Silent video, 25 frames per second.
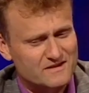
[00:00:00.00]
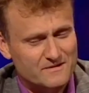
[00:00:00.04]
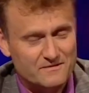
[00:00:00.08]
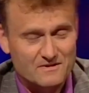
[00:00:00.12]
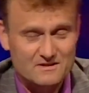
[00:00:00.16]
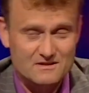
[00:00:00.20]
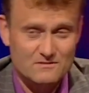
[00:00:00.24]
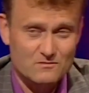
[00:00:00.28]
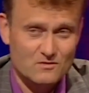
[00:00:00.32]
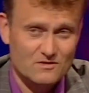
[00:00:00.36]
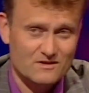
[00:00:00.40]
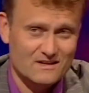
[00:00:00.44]
it?
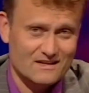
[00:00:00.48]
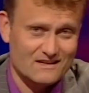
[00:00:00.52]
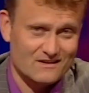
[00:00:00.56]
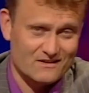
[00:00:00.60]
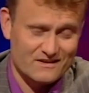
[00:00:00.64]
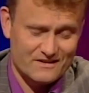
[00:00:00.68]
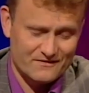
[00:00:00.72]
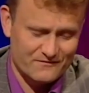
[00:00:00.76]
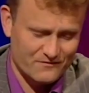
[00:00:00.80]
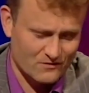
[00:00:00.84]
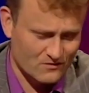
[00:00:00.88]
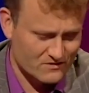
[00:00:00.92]
Because what they're
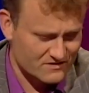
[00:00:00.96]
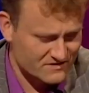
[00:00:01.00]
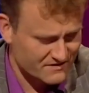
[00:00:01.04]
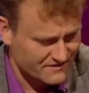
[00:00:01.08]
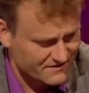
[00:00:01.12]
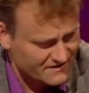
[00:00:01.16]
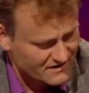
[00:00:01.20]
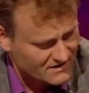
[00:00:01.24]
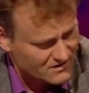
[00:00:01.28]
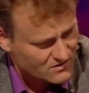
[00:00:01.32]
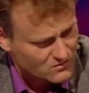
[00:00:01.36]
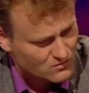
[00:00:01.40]
looking for is a
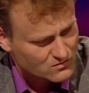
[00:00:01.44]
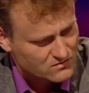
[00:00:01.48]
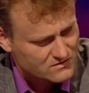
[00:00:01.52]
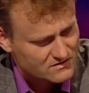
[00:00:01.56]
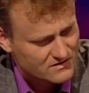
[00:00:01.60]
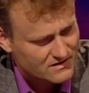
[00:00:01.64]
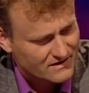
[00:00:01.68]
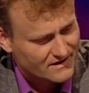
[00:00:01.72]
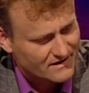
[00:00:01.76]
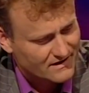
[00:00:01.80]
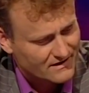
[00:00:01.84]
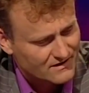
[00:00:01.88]
thing called
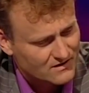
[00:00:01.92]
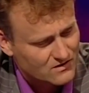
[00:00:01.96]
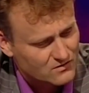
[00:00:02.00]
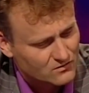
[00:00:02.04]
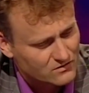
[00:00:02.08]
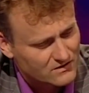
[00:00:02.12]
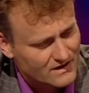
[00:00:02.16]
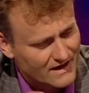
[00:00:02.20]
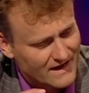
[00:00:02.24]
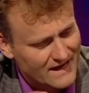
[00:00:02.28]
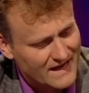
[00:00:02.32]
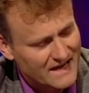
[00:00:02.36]

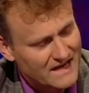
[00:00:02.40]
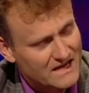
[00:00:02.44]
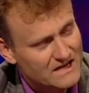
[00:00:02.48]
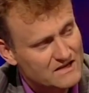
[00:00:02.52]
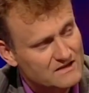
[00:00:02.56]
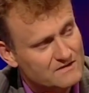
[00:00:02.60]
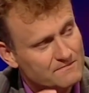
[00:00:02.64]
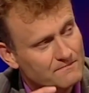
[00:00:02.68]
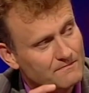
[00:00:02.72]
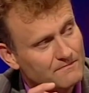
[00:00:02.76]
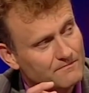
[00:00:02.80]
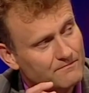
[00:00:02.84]
the
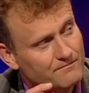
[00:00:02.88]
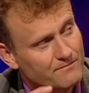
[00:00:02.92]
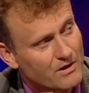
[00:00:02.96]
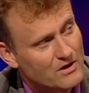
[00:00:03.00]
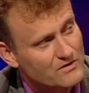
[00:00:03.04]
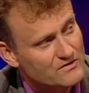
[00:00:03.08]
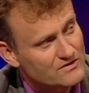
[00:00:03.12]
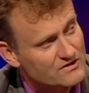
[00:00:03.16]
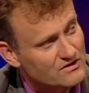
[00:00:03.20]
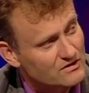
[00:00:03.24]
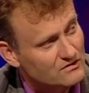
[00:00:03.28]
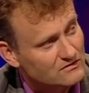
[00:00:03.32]
Higgs
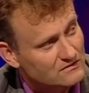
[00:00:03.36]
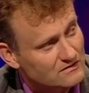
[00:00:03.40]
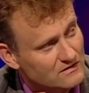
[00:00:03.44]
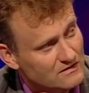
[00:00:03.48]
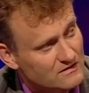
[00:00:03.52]
boson.